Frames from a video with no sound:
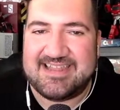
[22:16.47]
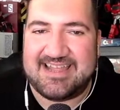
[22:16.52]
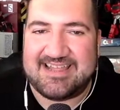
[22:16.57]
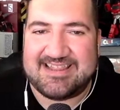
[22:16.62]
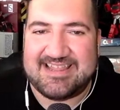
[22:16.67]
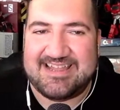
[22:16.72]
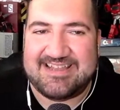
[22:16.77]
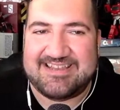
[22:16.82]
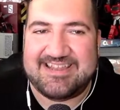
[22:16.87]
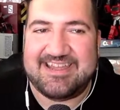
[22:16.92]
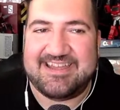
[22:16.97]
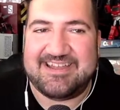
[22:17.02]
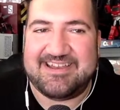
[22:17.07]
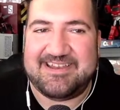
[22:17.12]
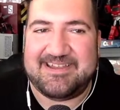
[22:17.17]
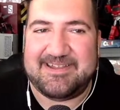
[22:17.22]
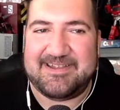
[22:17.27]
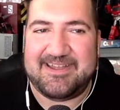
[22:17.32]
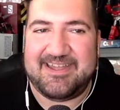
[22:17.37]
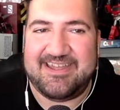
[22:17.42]
like they
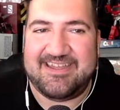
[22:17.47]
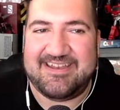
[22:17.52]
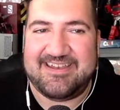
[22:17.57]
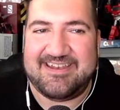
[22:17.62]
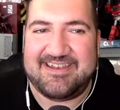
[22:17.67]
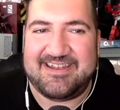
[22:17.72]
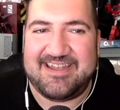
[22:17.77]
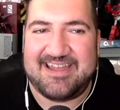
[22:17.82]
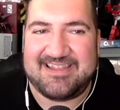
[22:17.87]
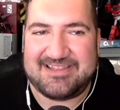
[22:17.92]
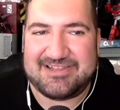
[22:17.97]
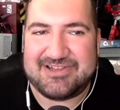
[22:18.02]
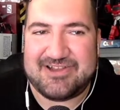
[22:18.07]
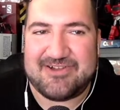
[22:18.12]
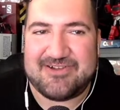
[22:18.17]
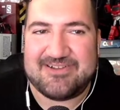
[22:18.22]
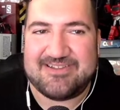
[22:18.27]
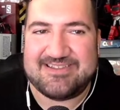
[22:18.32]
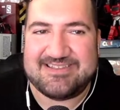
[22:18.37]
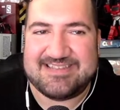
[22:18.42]
did at the
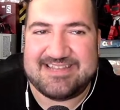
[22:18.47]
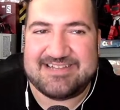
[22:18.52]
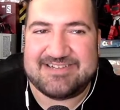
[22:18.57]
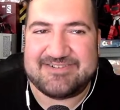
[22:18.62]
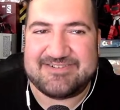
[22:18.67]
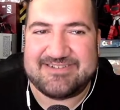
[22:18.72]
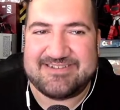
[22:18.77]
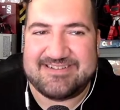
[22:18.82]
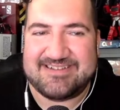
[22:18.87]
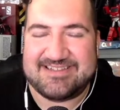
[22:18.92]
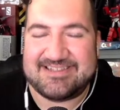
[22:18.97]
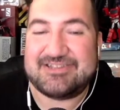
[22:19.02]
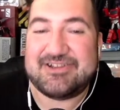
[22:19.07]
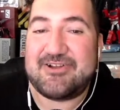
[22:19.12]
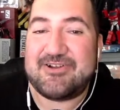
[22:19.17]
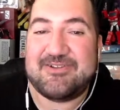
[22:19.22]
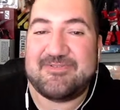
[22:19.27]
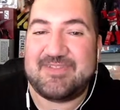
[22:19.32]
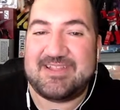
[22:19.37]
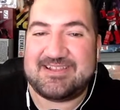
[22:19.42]
turn of the century, at the
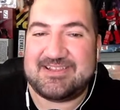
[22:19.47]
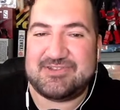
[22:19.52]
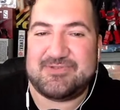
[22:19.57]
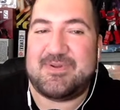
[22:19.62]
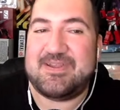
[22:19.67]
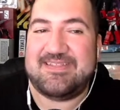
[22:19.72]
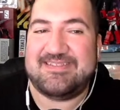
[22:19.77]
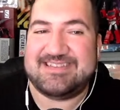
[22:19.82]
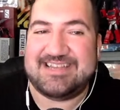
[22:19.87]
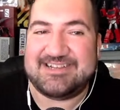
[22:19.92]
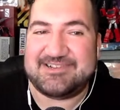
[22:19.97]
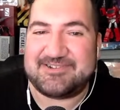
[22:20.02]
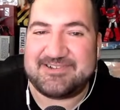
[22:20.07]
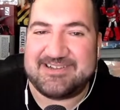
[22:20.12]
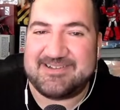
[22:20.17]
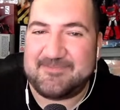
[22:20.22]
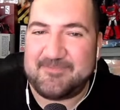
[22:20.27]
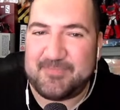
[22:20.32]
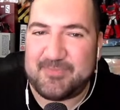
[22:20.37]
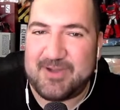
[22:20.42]
turn of like the 20th
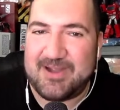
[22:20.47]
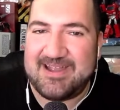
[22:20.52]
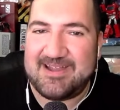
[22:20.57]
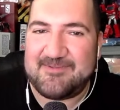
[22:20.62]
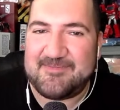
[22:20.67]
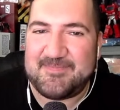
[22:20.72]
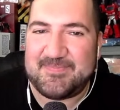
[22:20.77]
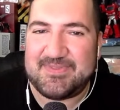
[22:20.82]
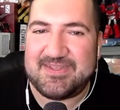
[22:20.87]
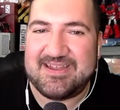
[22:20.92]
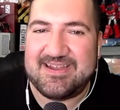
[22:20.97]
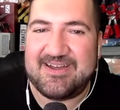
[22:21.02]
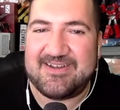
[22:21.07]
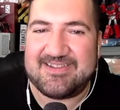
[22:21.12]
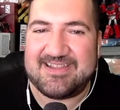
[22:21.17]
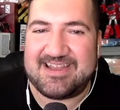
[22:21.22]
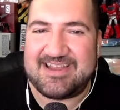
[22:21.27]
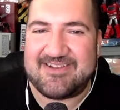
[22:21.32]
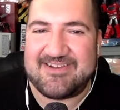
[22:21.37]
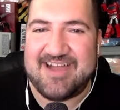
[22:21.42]
century, right?
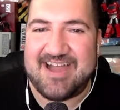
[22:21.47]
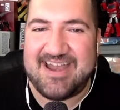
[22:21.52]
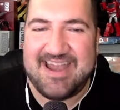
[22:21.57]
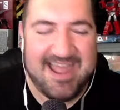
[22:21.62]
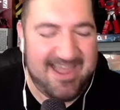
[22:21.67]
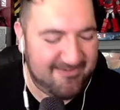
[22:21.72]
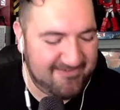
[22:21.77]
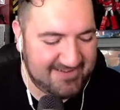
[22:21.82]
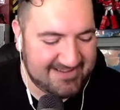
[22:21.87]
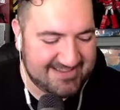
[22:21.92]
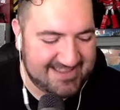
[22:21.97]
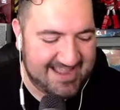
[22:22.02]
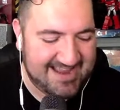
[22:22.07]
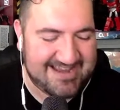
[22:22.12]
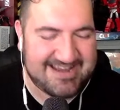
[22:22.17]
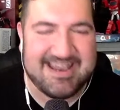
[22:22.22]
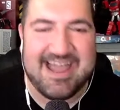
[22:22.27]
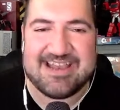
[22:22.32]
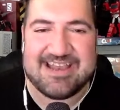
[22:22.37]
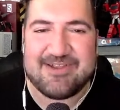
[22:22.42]
Like you're not having
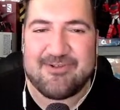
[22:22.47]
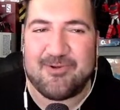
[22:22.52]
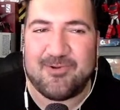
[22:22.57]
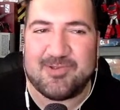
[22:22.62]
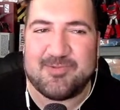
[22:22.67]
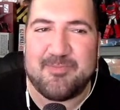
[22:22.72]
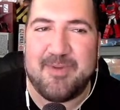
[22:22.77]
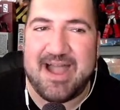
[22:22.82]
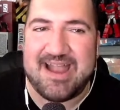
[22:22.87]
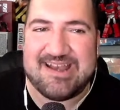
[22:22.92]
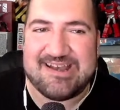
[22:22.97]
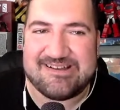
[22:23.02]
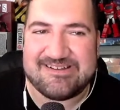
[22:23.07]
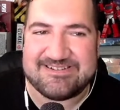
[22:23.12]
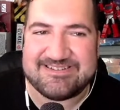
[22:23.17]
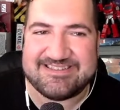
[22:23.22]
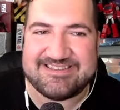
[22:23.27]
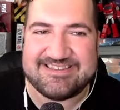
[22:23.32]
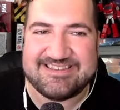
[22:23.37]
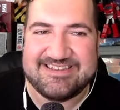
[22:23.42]
like 9-year-old
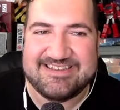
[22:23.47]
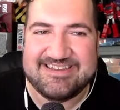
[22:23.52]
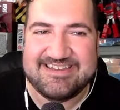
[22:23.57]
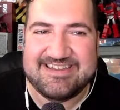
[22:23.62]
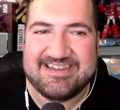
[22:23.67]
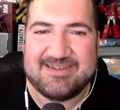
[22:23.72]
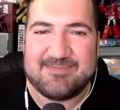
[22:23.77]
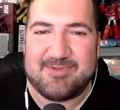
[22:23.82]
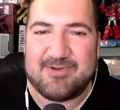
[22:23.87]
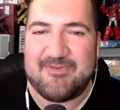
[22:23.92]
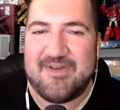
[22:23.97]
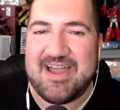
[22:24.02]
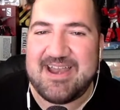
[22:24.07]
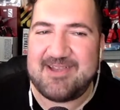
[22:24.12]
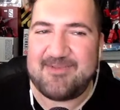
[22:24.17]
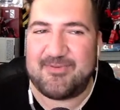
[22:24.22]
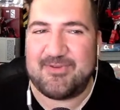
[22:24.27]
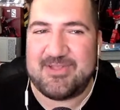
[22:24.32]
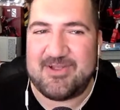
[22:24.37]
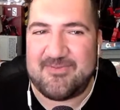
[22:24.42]
minors
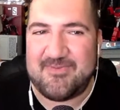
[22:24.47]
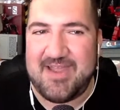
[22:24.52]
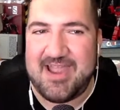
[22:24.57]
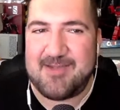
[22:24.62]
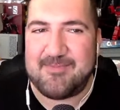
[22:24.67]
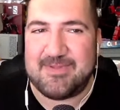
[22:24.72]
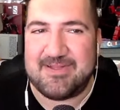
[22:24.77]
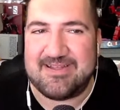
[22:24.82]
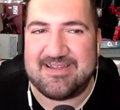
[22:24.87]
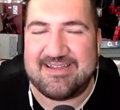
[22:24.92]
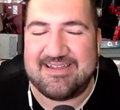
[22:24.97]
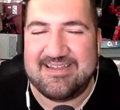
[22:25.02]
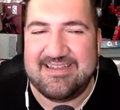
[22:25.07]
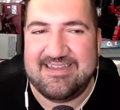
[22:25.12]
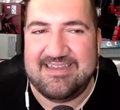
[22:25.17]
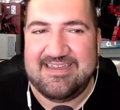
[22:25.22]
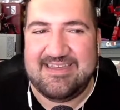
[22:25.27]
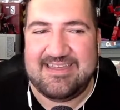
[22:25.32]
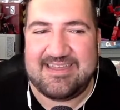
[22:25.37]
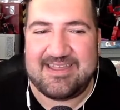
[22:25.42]
providing for their family.
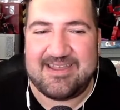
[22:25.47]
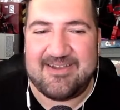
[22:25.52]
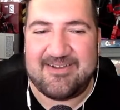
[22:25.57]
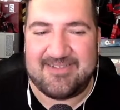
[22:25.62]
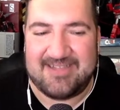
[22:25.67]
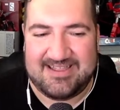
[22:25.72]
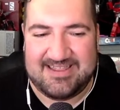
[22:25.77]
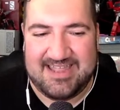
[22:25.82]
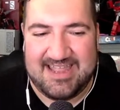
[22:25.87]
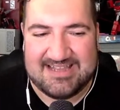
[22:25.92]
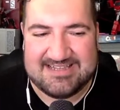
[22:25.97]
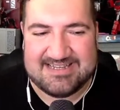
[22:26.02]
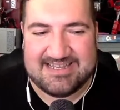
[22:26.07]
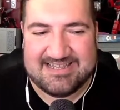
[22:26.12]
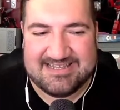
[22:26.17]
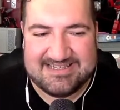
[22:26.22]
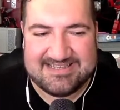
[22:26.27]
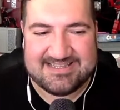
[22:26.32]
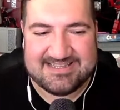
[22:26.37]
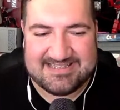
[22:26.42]
Like the age
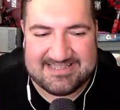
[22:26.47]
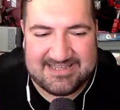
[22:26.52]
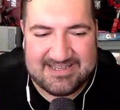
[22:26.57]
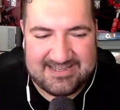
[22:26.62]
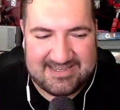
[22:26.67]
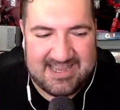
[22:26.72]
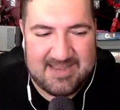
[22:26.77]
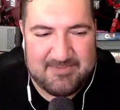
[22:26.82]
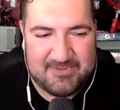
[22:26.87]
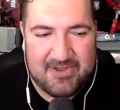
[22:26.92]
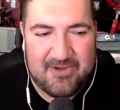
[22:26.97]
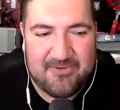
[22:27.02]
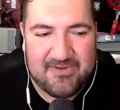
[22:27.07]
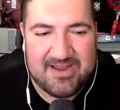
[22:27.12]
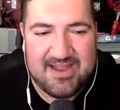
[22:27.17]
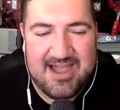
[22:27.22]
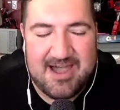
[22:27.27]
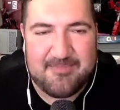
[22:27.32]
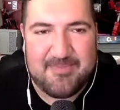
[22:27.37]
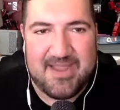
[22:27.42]
of innocence keeps
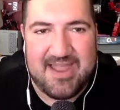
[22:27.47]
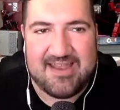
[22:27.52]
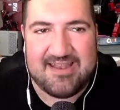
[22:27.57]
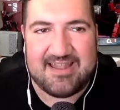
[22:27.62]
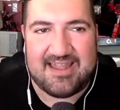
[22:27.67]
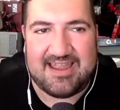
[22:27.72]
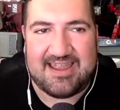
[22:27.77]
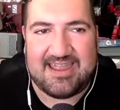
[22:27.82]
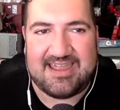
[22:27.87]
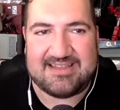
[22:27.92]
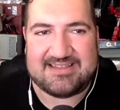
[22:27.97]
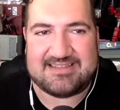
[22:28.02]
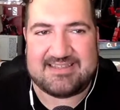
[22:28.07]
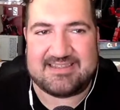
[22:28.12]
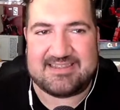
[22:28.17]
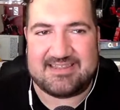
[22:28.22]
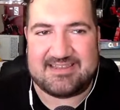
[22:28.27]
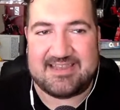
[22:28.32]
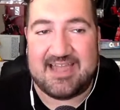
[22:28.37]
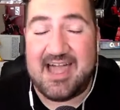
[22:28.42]
going up, and like
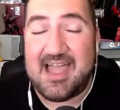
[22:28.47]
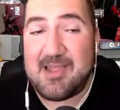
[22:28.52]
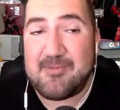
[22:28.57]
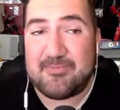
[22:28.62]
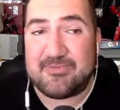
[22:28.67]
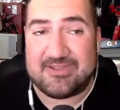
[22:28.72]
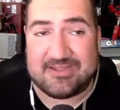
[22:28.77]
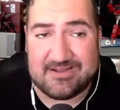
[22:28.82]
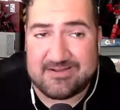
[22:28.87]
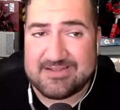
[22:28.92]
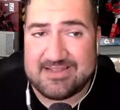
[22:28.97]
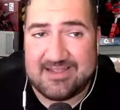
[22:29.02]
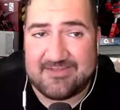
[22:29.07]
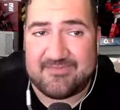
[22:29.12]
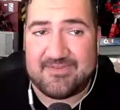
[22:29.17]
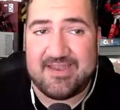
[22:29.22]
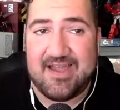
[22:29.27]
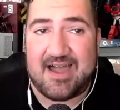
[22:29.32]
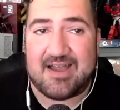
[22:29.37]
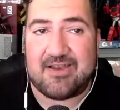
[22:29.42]
the times clearly
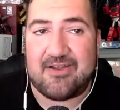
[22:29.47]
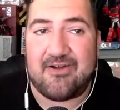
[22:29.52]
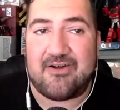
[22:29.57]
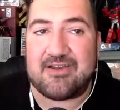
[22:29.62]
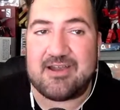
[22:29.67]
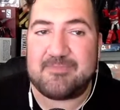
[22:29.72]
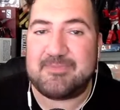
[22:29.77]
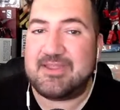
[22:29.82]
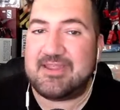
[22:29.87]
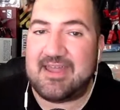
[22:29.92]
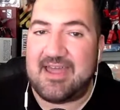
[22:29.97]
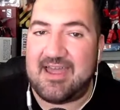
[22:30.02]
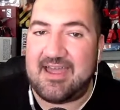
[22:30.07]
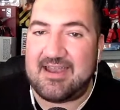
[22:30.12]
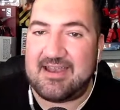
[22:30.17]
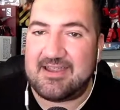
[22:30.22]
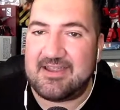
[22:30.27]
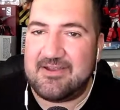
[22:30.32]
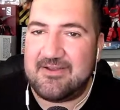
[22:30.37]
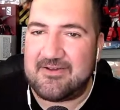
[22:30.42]
have not caught up to
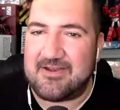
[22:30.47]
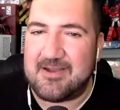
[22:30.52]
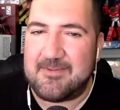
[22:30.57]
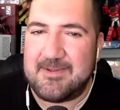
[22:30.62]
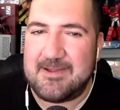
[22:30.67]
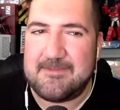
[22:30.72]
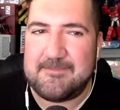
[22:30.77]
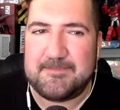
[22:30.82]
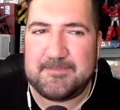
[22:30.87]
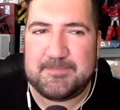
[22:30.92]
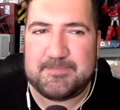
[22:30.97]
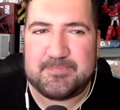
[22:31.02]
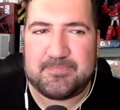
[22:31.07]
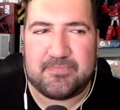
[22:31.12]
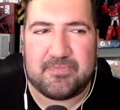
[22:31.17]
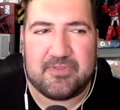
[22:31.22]
that. You know what I mean?